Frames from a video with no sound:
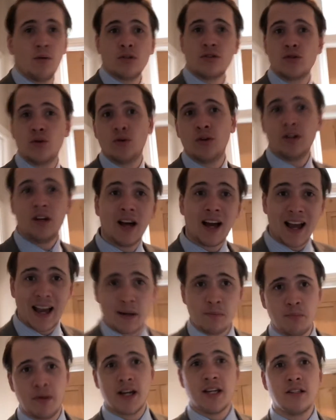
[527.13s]
toilet
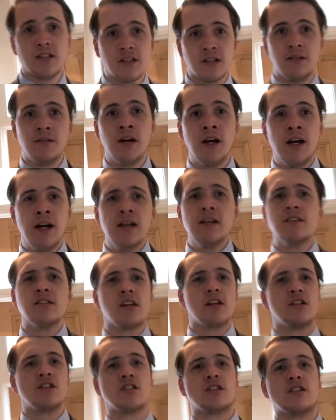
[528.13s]
and basin instead
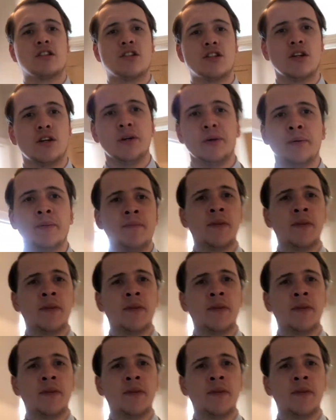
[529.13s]
of just the two.